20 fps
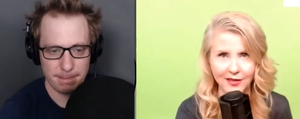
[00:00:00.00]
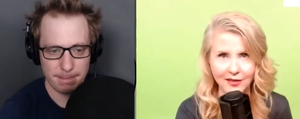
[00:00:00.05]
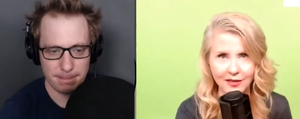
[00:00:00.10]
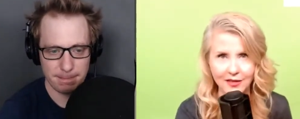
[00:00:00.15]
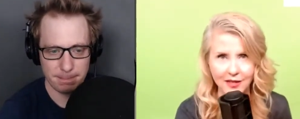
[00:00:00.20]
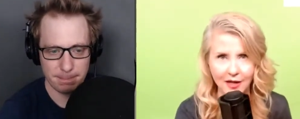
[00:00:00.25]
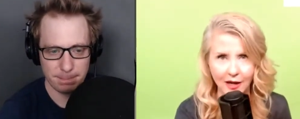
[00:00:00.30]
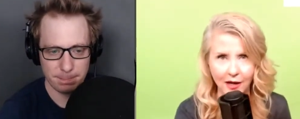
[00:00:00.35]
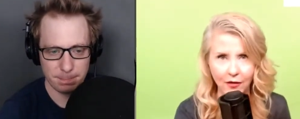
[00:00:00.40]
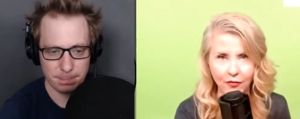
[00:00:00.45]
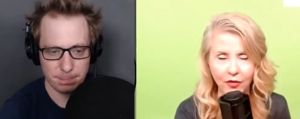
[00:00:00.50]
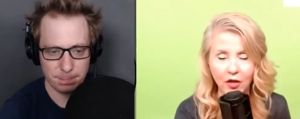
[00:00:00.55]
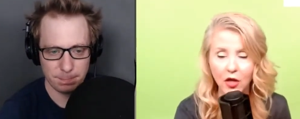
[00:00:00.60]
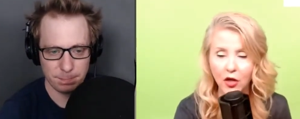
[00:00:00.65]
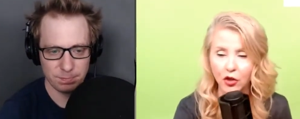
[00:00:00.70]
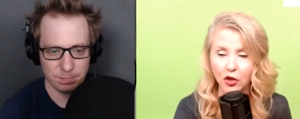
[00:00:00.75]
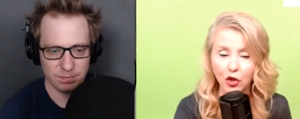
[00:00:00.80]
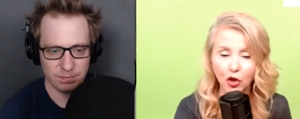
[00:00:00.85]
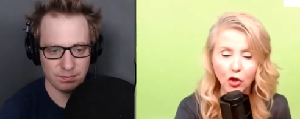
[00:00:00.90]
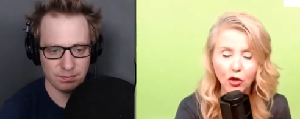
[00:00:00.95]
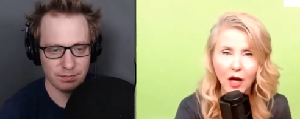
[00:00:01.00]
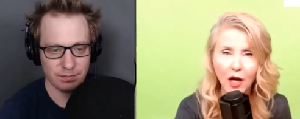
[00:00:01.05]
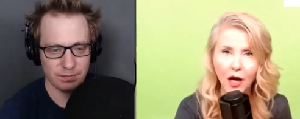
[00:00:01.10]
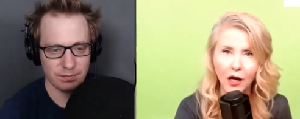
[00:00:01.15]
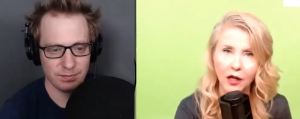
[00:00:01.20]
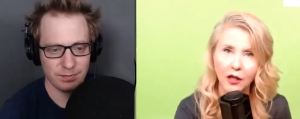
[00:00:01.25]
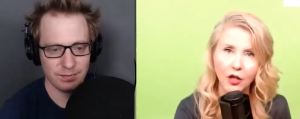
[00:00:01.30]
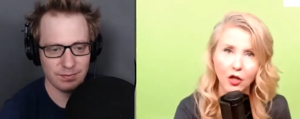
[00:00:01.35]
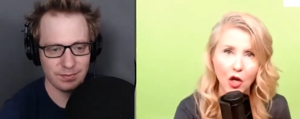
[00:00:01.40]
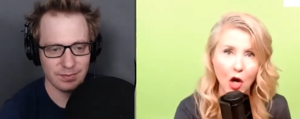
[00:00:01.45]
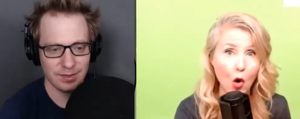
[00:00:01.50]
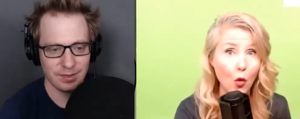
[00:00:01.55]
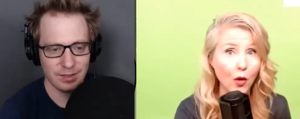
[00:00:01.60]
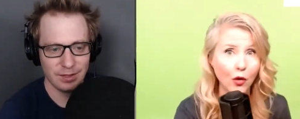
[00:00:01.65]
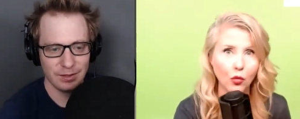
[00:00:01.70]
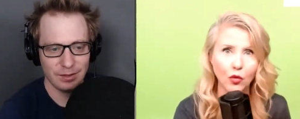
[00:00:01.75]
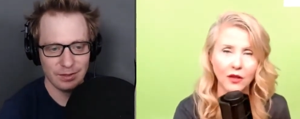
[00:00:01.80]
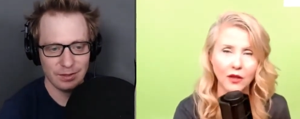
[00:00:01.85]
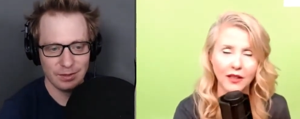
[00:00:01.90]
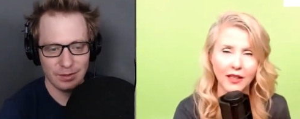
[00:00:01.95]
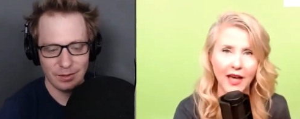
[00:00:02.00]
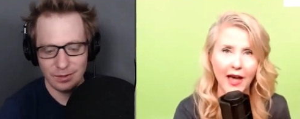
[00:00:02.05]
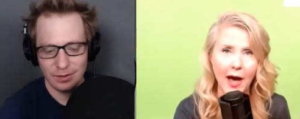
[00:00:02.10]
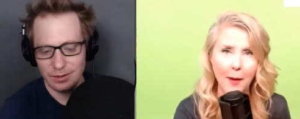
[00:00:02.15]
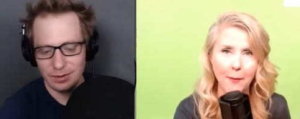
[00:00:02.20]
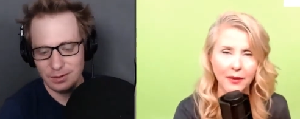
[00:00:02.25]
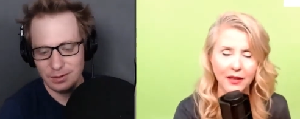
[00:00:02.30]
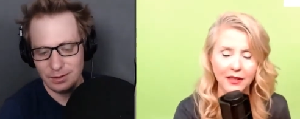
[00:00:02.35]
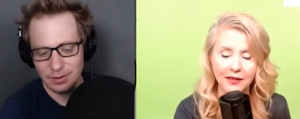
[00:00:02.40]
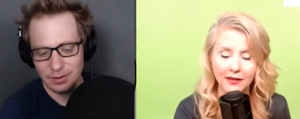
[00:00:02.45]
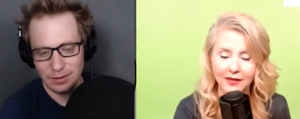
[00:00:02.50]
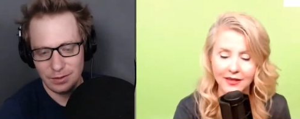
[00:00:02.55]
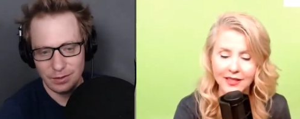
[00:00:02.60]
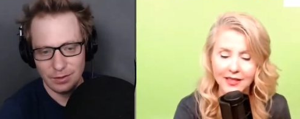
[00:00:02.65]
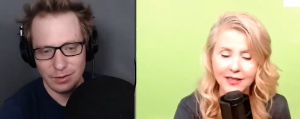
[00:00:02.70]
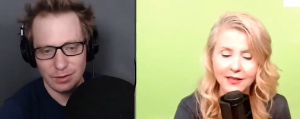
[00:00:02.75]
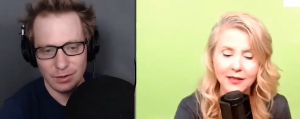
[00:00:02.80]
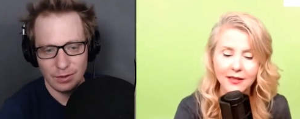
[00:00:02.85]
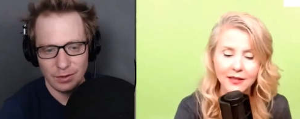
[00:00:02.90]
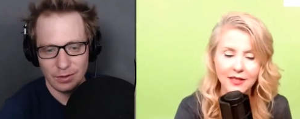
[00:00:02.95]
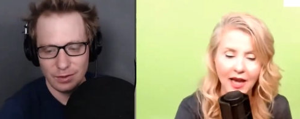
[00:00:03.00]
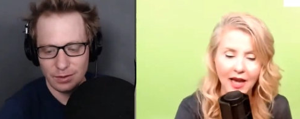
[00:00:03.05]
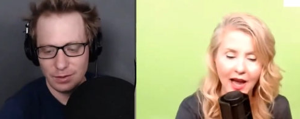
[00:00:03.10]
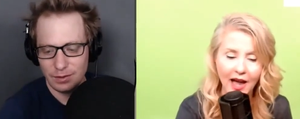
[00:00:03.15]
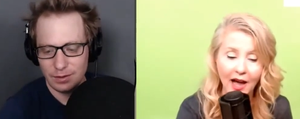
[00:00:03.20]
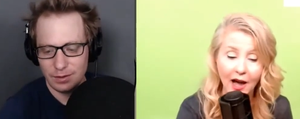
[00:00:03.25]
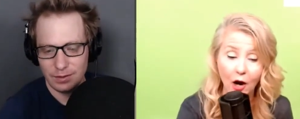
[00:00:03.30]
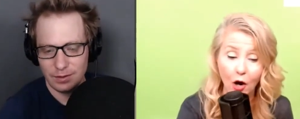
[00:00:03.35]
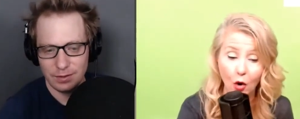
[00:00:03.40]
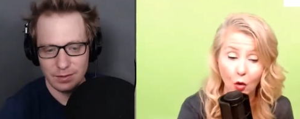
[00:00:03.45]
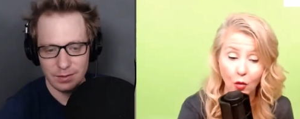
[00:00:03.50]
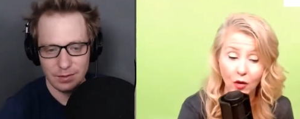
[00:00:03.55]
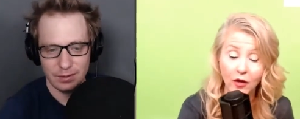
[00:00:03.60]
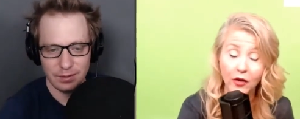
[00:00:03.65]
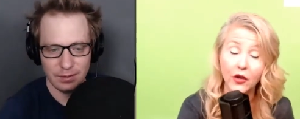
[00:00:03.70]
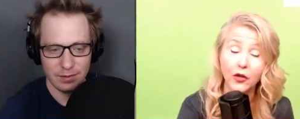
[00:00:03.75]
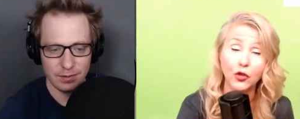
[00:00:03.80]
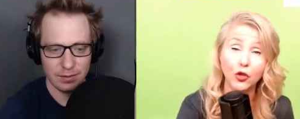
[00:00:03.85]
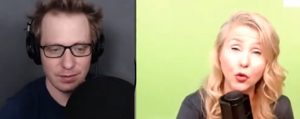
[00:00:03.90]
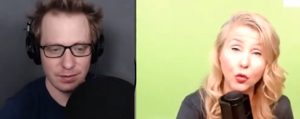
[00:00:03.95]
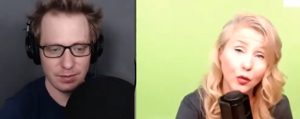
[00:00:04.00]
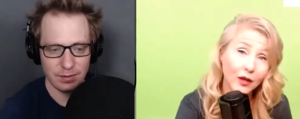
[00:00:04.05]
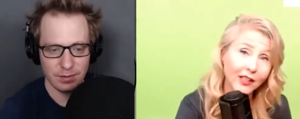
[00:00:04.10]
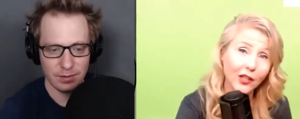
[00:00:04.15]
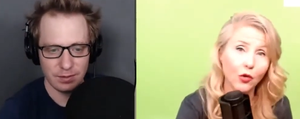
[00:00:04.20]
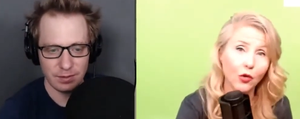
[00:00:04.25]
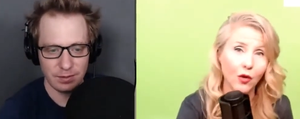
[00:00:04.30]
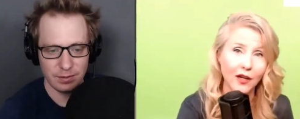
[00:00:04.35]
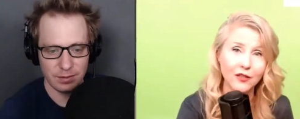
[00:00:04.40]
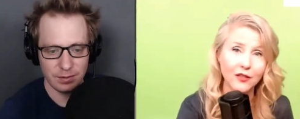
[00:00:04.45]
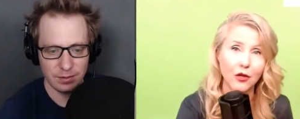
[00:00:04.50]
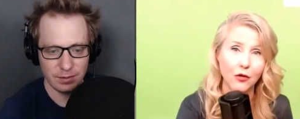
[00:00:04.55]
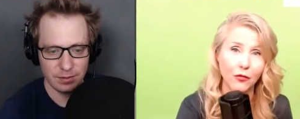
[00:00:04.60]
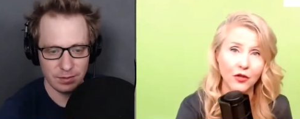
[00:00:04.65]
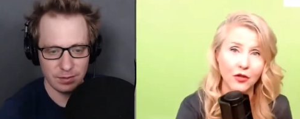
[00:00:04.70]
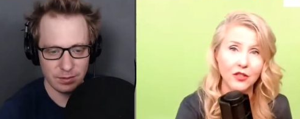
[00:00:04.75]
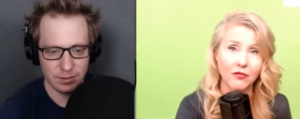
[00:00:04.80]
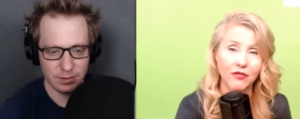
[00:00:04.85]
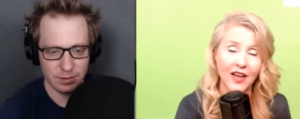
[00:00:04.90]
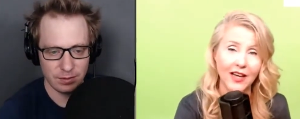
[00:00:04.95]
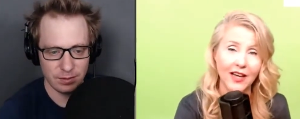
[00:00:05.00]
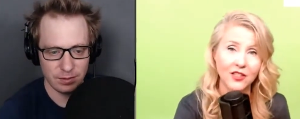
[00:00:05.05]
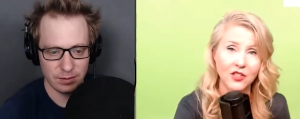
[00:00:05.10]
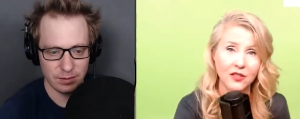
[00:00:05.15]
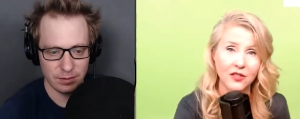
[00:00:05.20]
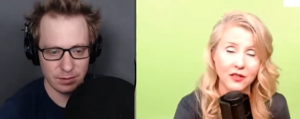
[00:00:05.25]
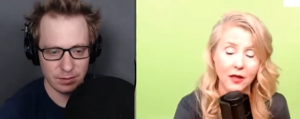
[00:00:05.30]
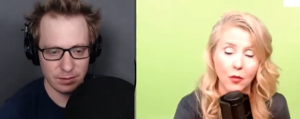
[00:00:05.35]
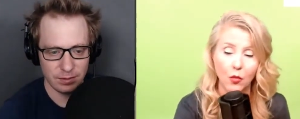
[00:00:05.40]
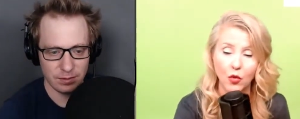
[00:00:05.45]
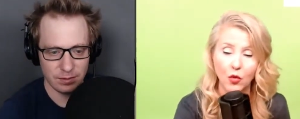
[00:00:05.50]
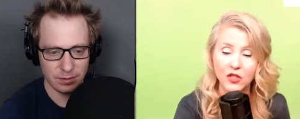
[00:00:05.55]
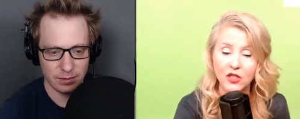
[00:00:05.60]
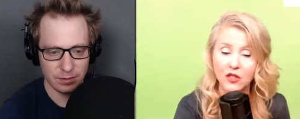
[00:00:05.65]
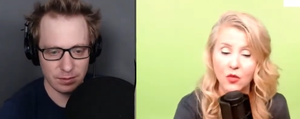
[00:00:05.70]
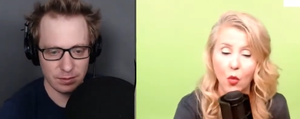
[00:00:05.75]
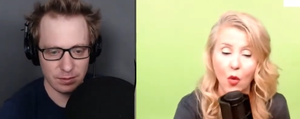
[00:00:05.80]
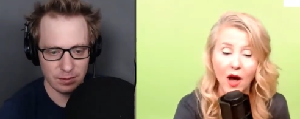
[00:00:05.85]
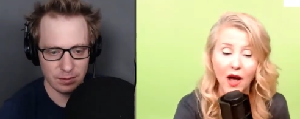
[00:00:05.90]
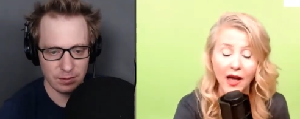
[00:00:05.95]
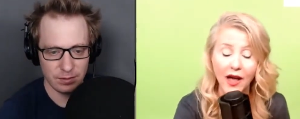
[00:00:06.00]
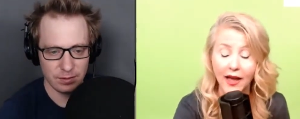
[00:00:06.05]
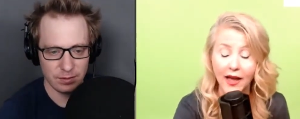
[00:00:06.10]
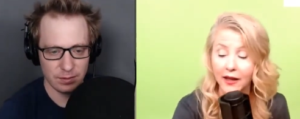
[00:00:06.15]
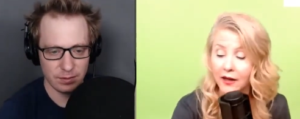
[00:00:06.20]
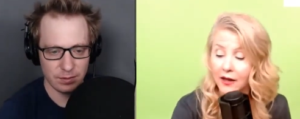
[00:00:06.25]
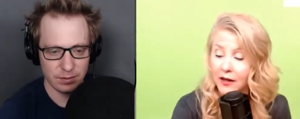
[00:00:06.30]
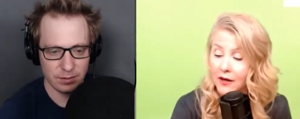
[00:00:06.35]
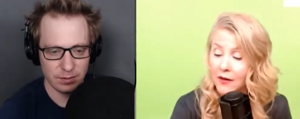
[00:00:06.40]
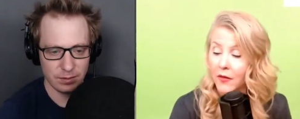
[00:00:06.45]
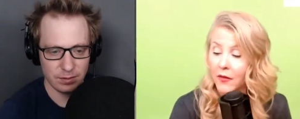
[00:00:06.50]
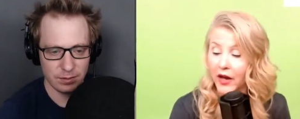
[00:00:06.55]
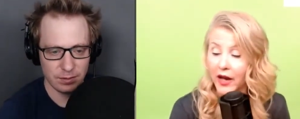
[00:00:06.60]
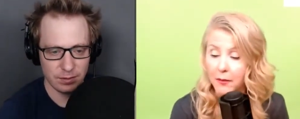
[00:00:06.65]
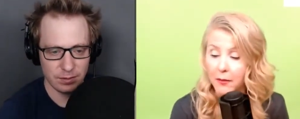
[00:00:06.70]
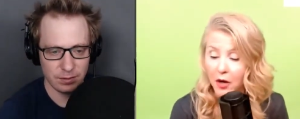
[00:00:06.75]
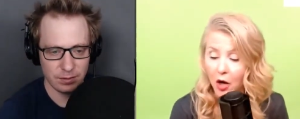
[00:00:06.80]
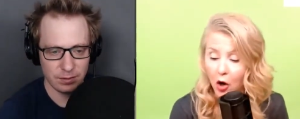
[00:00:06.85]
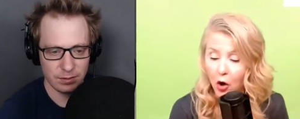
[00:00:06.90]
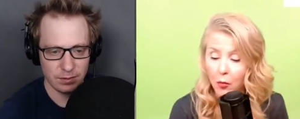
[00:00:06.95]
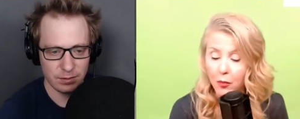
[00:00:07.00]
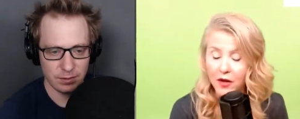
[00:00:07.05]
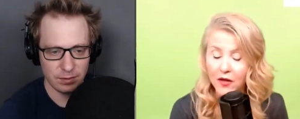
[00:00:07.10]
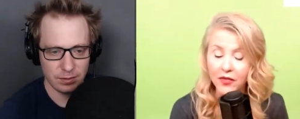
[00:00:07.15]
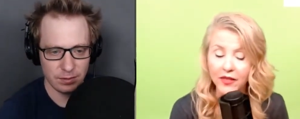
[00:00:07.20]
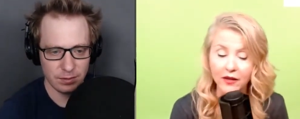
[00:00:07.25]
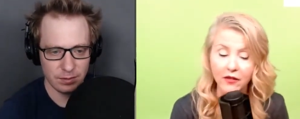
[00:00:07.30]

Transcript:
Speaker 1: this stuff? You're not going to know what really happened. This is how you really cross over into fascism, which is why I'm hoping